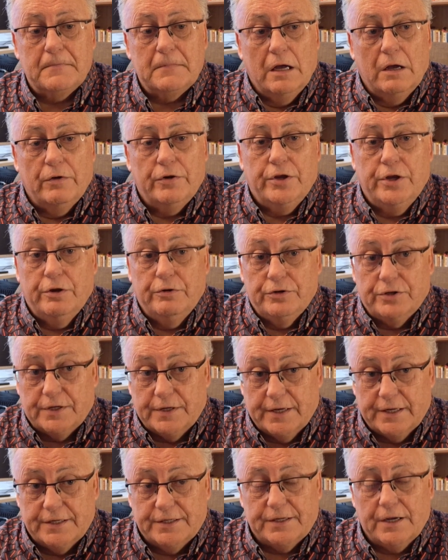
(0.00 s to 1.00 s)
I'll use
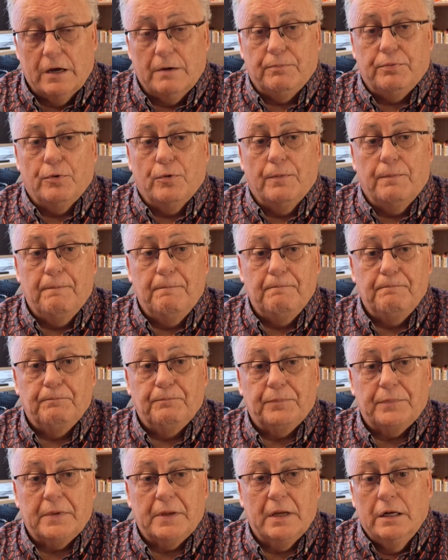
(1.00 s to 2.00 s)
an example.
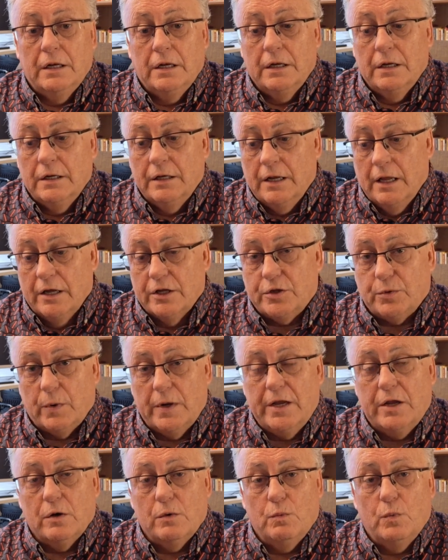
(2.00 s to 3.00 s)
Last
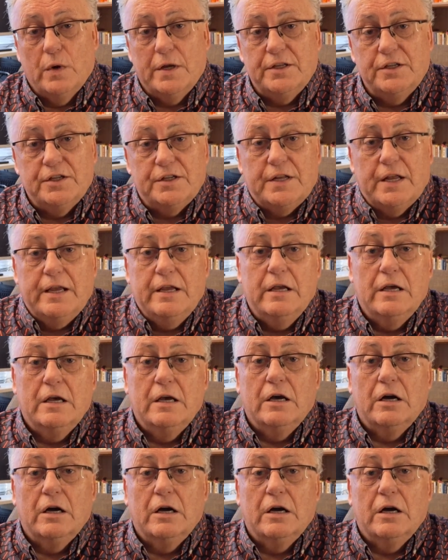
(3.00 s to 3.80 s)
week on Wednesday,